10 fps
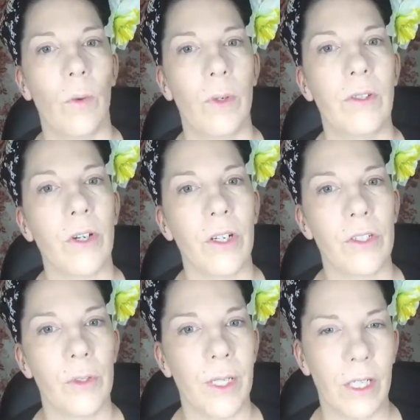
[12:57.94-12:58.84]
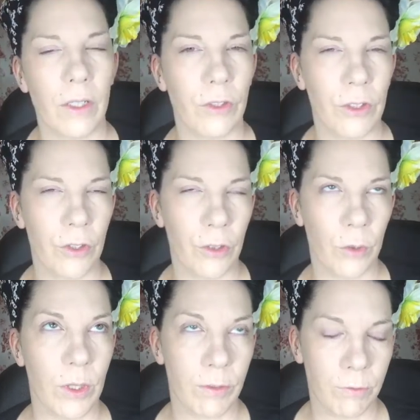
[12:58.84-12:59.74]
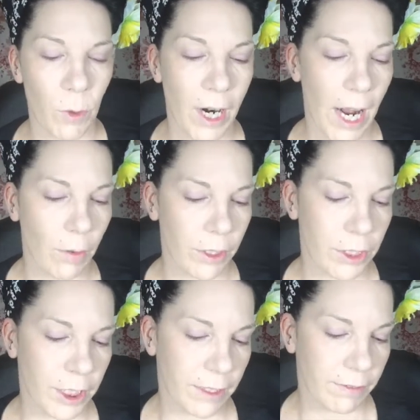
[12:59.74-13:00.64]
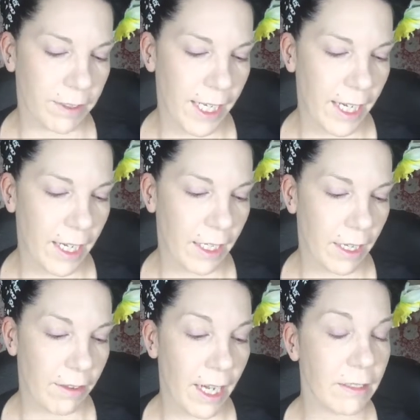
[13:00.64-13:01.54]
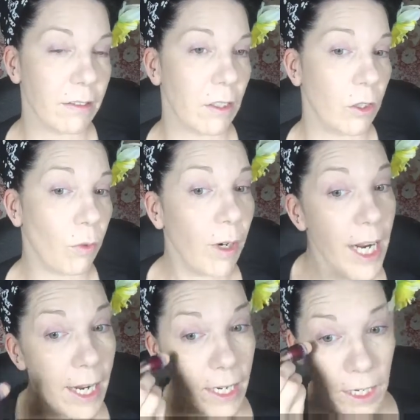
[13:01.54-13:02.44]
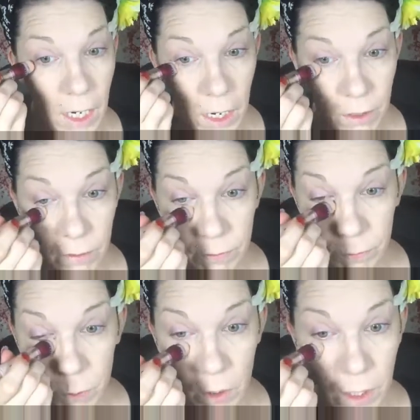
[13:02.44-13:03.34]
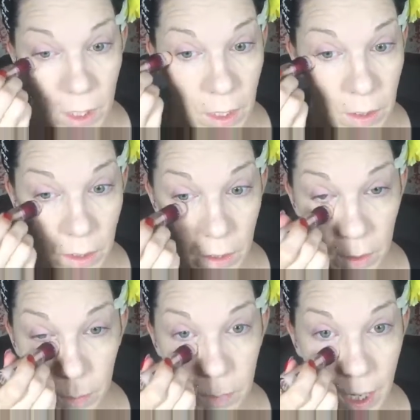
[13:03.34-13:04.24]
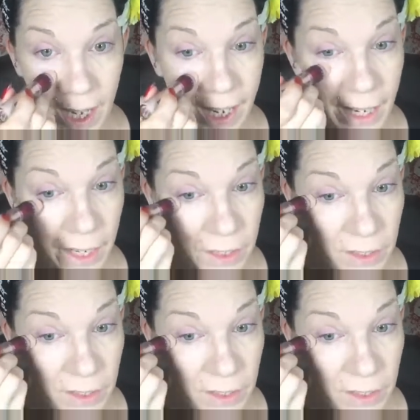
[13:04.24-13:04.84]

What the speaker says: we started doing 2 4-hour shifts, and that's great for my